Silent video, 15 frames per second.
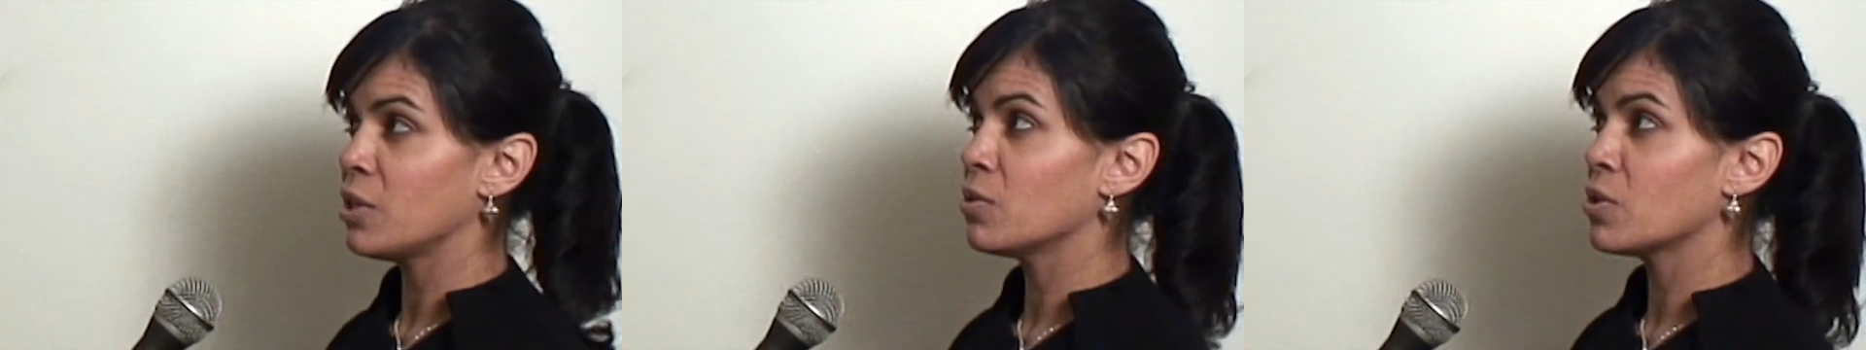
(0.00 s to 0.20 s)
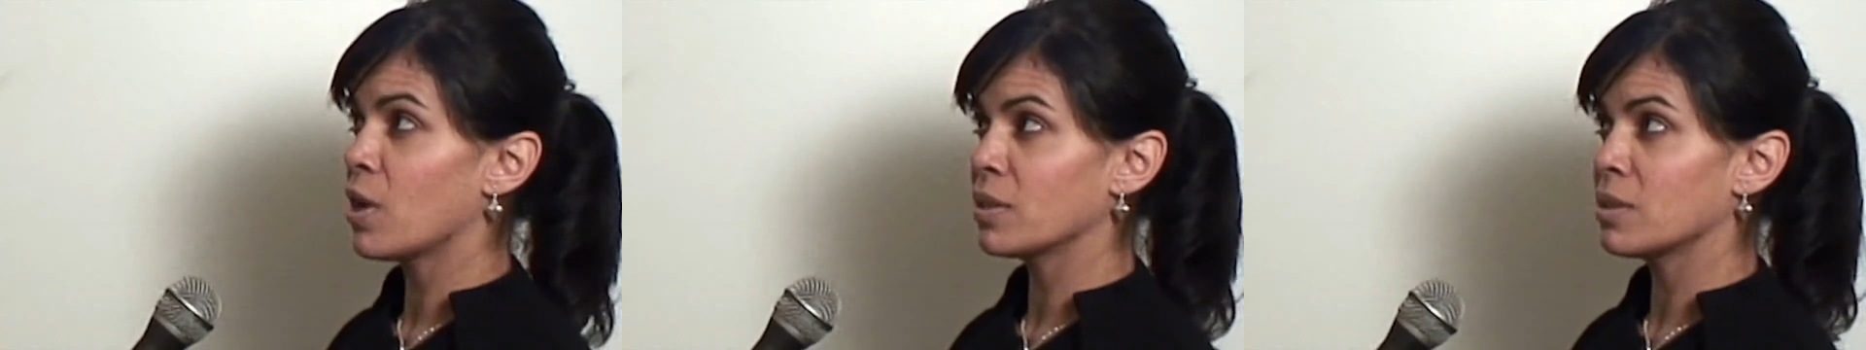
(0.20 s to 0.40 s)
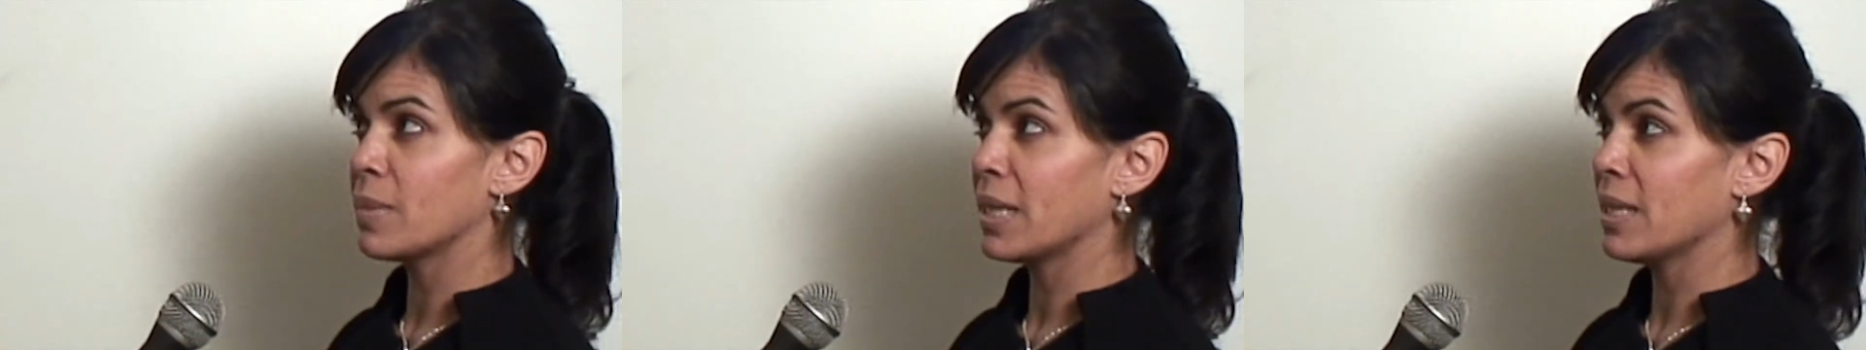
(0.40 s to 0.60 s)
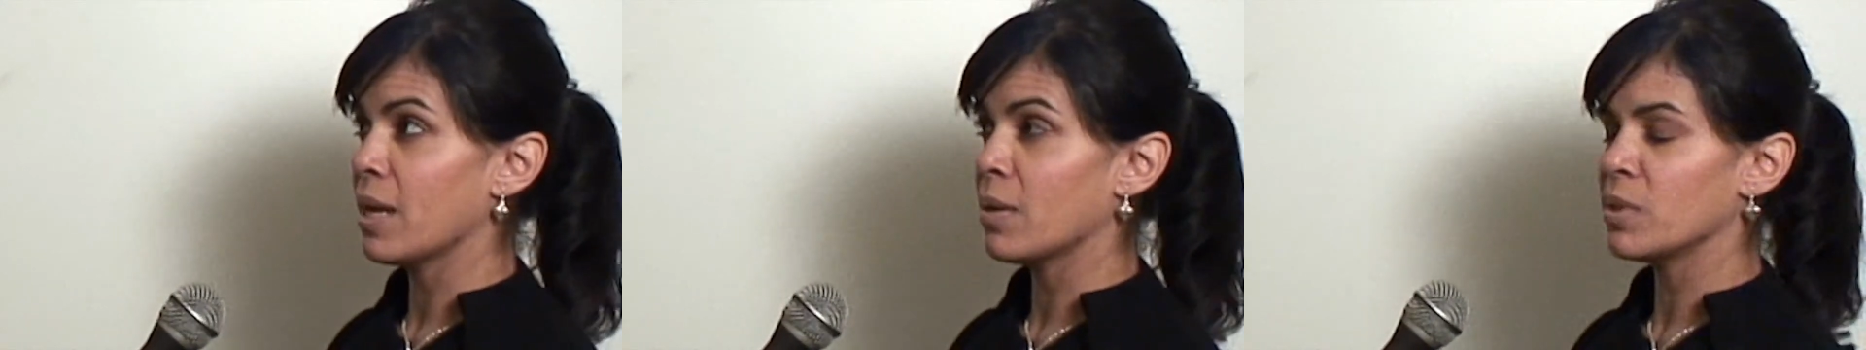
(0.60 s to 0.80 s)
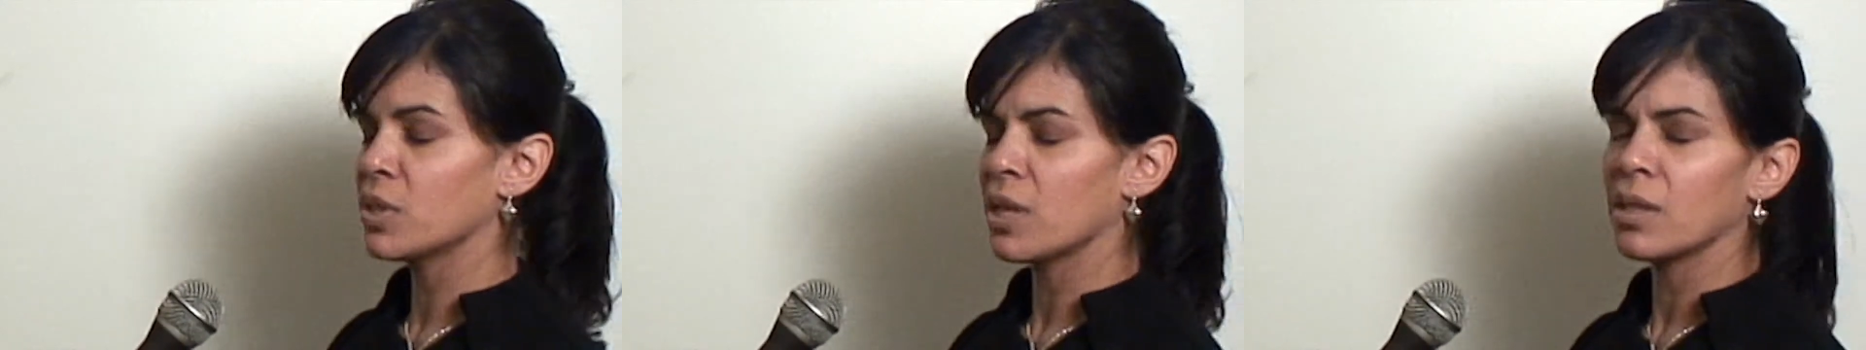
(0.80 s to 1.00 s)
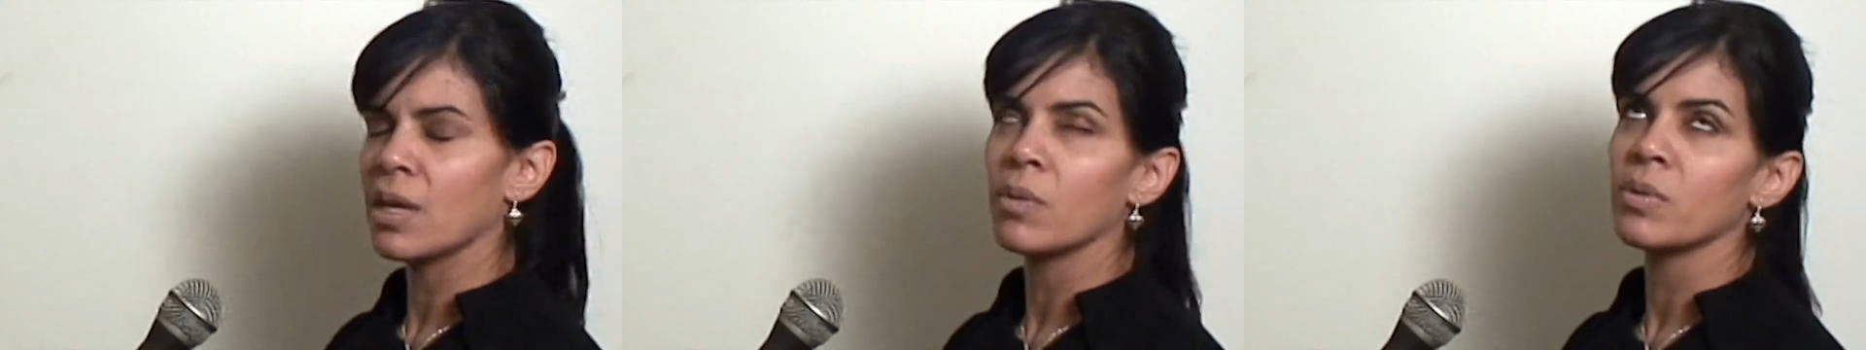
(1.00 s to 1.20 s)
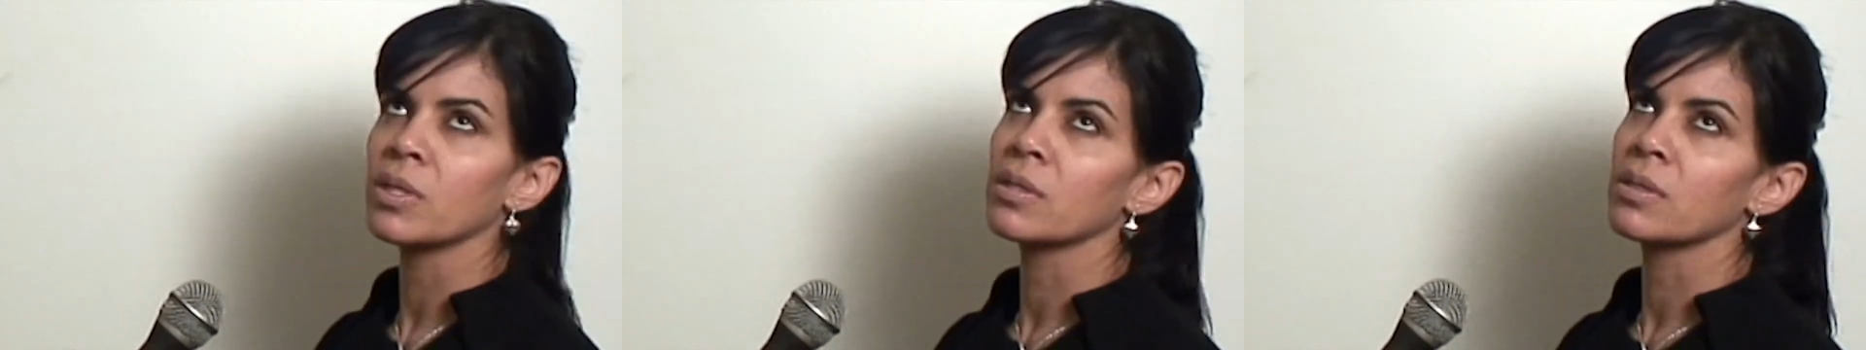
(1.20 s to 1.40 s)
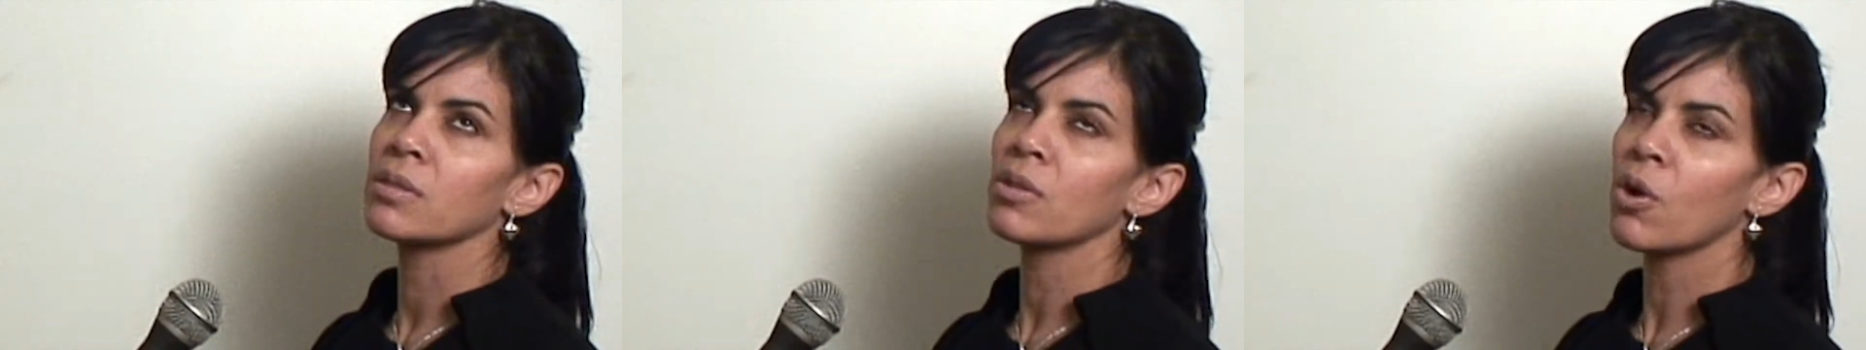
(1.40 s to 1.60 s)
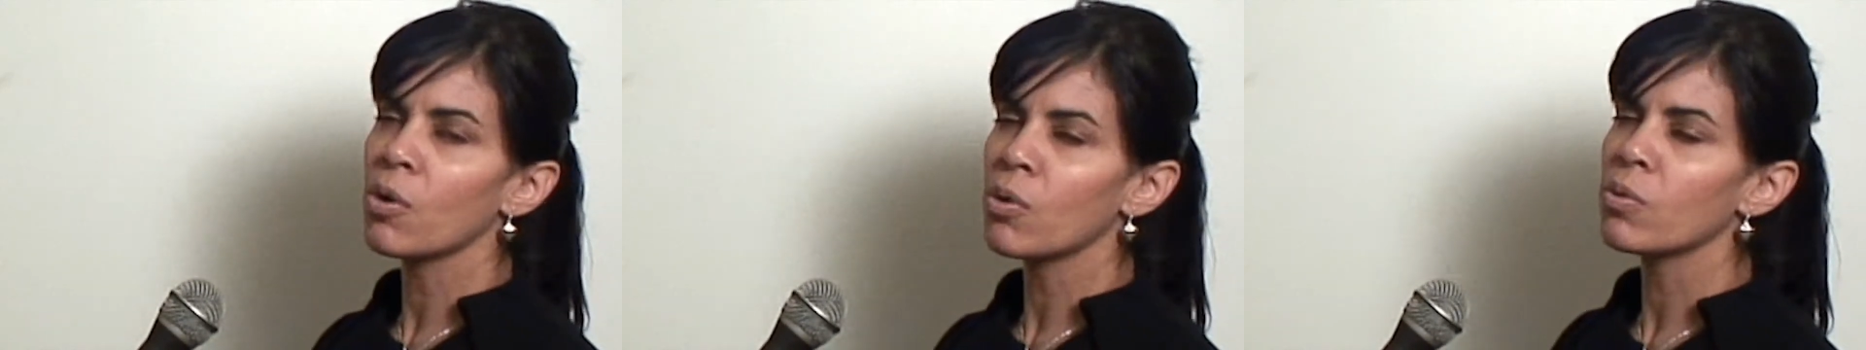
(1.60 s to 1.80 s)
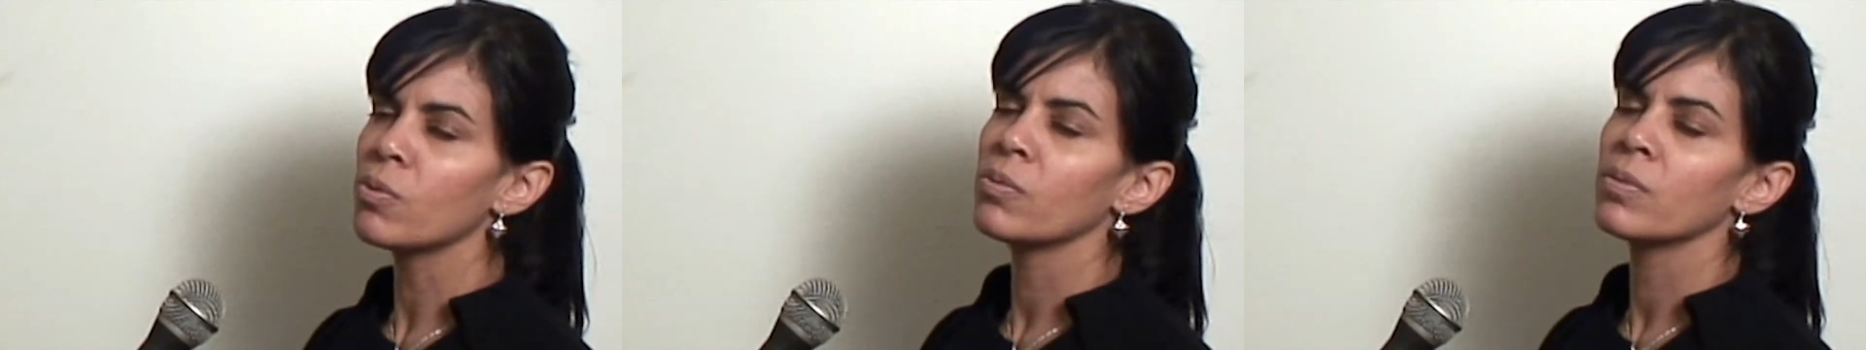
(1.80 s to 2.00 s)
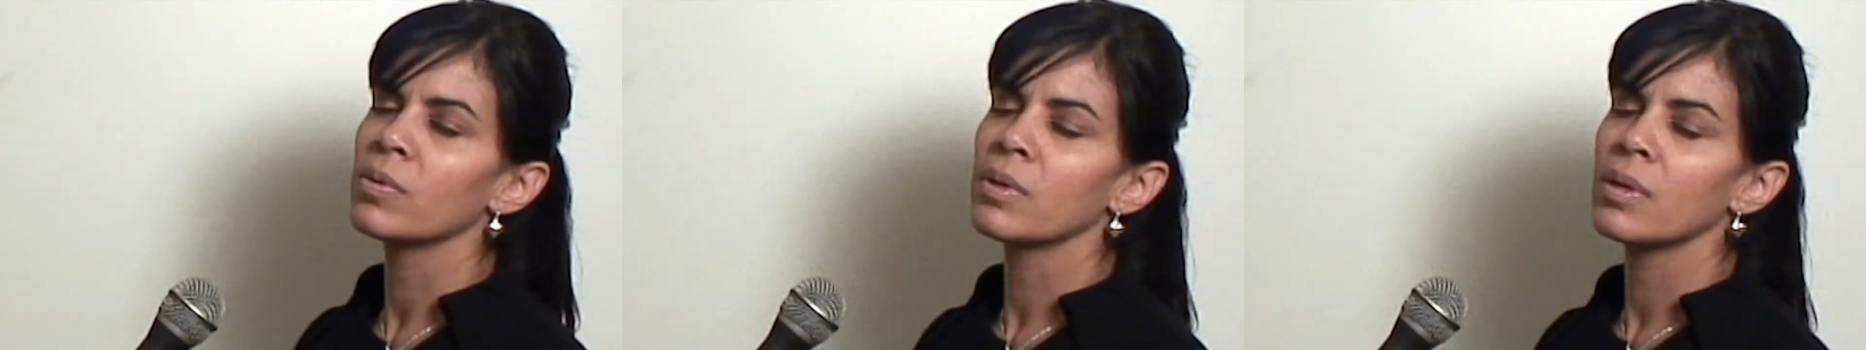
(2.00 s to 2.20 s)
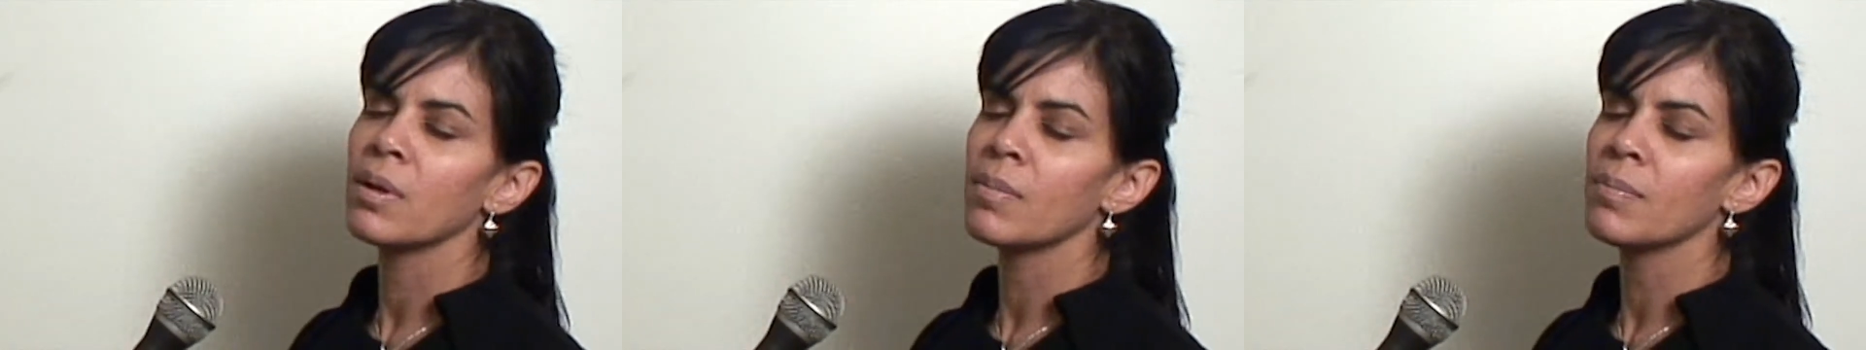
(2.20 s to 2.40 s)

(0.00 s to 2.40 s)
and you talked about that, which I thought was so